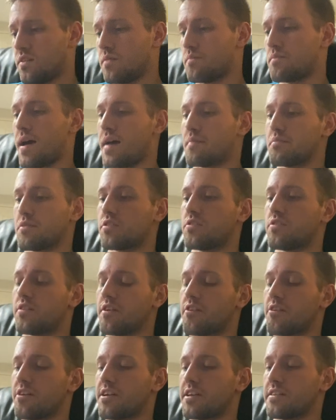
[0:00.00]
Matt
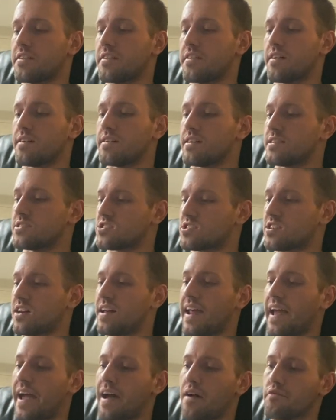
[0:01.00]
McLaren just
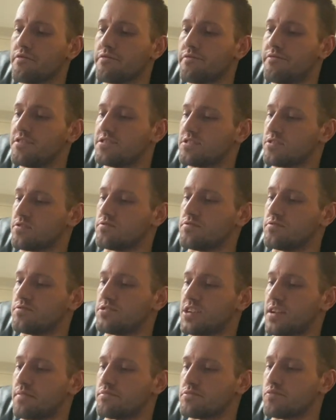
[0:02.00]
kind of out physical
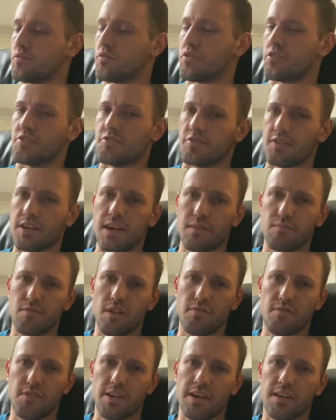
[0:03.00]
James Moyer and Cam
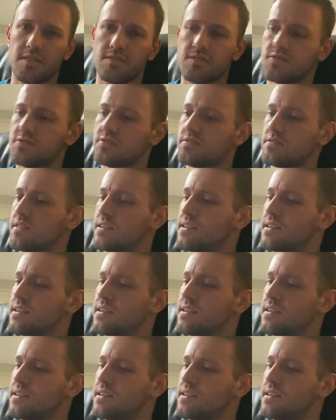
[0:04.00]
Rodriguez